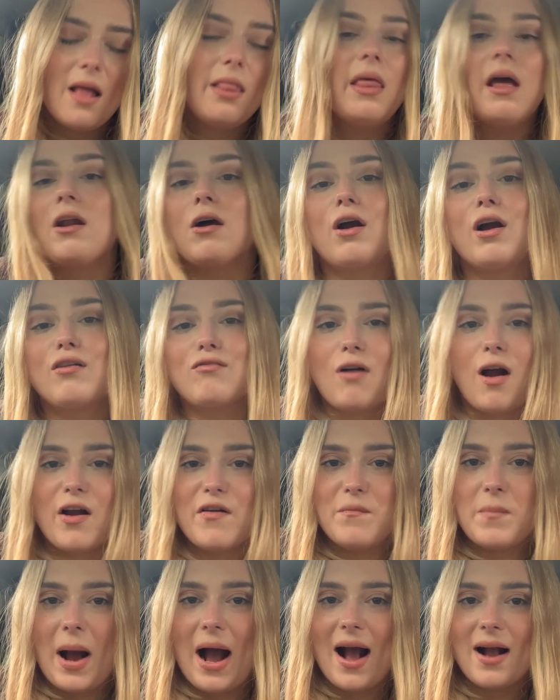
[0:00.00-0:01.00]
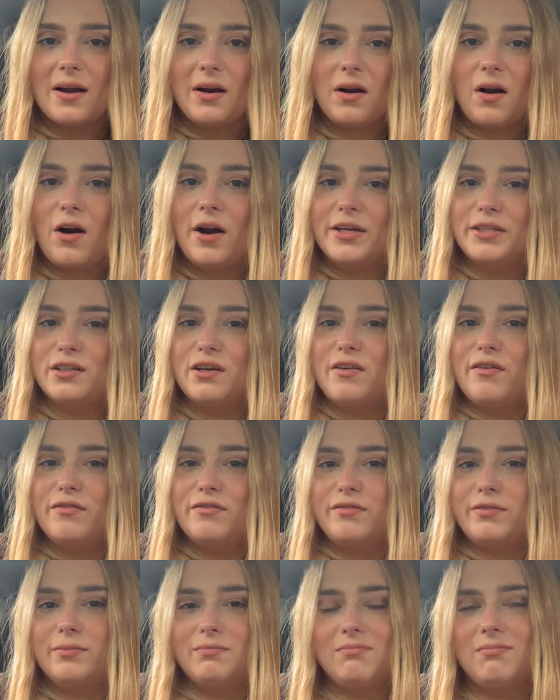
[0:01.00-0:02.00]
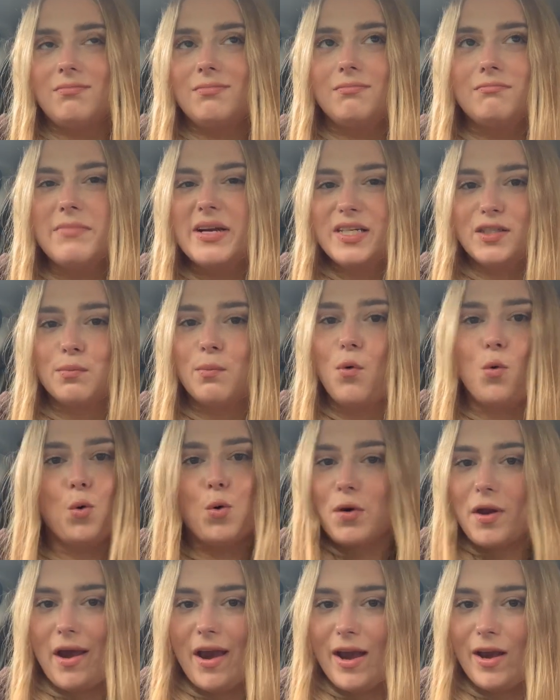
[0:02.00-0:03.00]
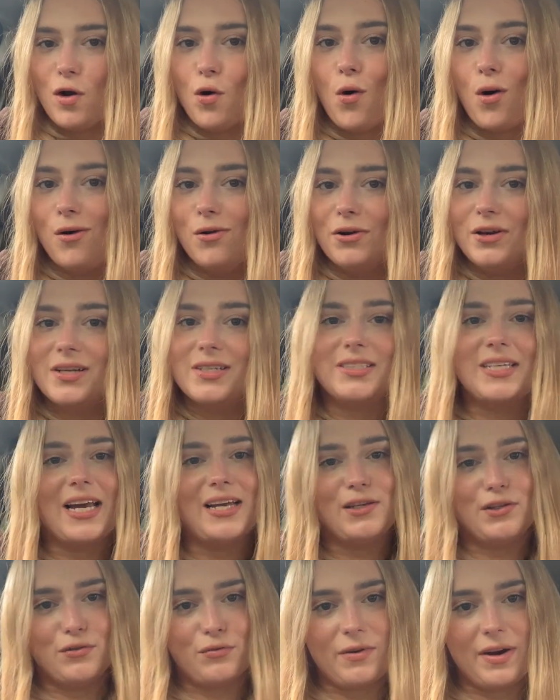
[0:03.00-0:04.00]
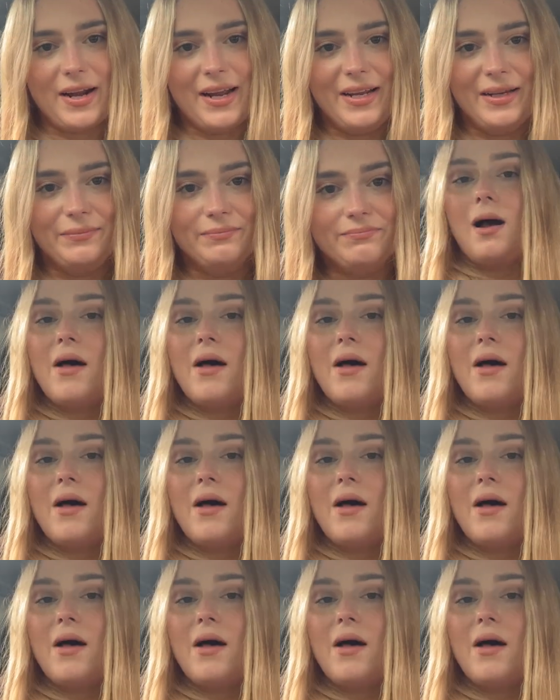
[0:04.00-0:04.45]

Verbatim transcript: And then I arrive back kind of mid-morning on day three.